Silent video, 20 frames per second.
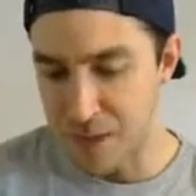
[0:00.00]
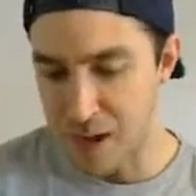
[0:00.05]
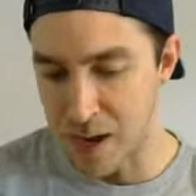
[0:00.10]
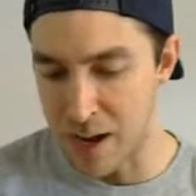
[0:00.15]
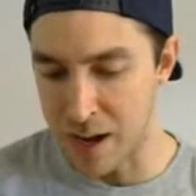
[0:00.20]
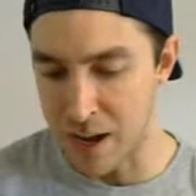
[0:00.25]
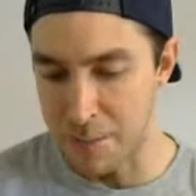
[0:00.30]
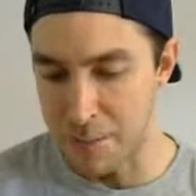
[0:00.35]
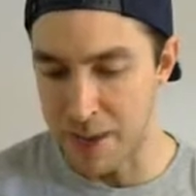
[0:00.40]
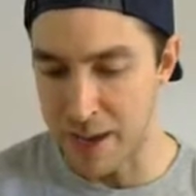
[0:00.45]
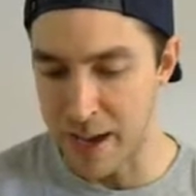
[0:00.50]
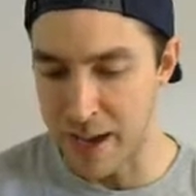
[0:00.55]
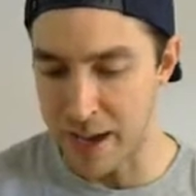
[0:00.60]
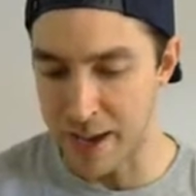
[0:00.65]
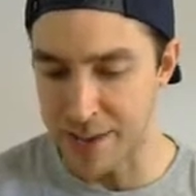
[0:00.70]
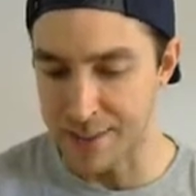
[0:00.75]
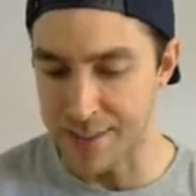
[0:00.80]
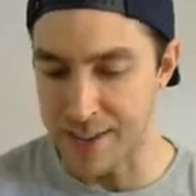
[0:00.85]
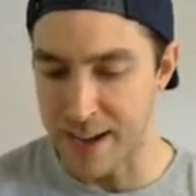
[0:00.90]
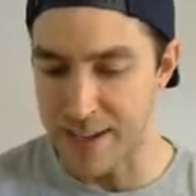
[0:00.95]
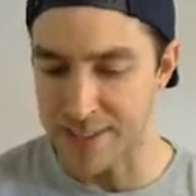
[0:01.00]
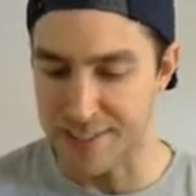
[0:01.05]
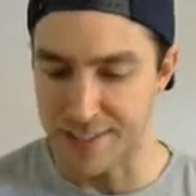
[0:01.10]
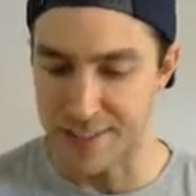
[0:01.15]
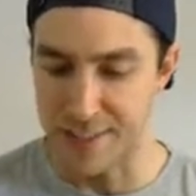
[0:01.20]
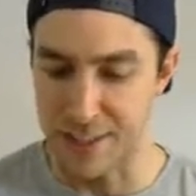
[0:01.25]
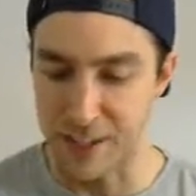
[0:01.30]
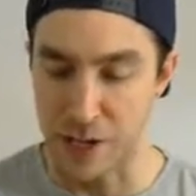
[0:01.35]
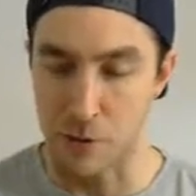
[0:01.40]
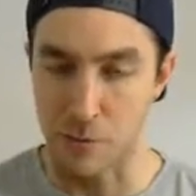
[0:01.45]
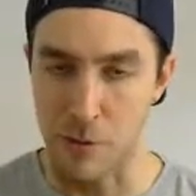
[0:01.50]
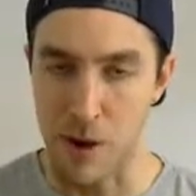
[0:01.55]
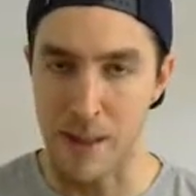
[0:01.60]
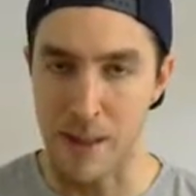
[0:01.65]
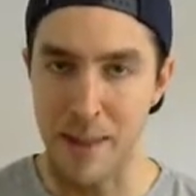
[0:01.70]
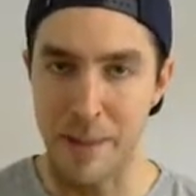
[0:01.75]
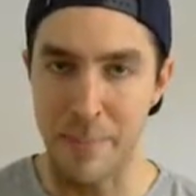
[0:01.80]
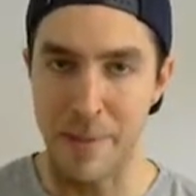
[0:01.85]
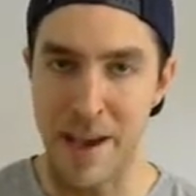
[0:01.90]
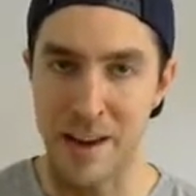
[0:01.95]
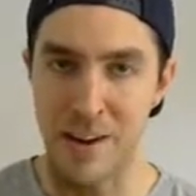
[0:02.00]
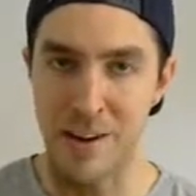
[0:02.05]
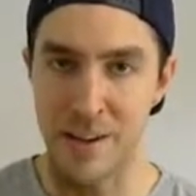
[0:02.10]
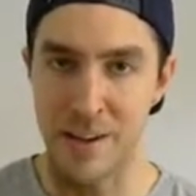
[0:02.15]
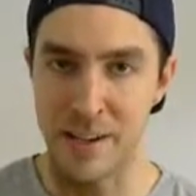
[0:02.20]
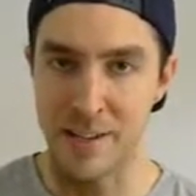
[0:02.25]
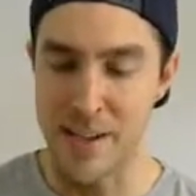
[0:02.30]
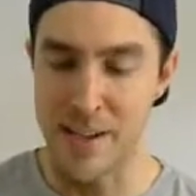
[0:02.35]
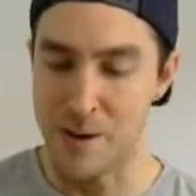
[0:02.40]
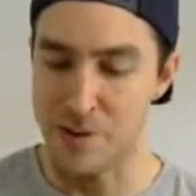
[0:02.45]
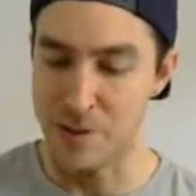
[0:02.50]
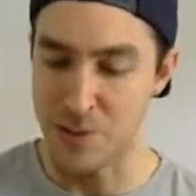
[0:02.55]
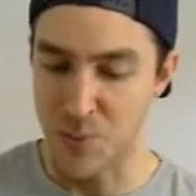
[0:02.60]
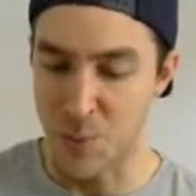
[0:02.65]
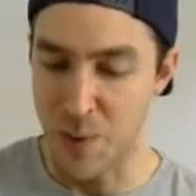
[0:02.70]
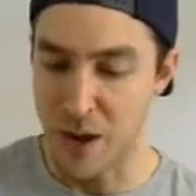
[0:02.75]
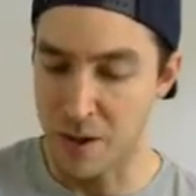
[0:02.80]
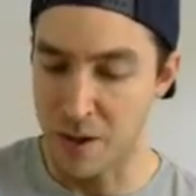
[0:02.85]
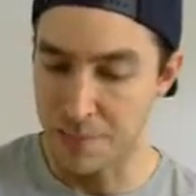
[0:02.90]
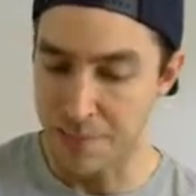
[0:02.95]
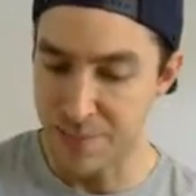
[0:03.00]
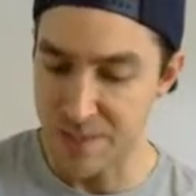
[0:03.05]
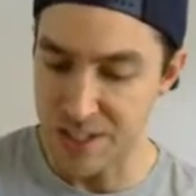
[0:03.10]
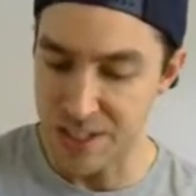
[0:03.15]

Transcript: And guys, the Arale banner is out as well.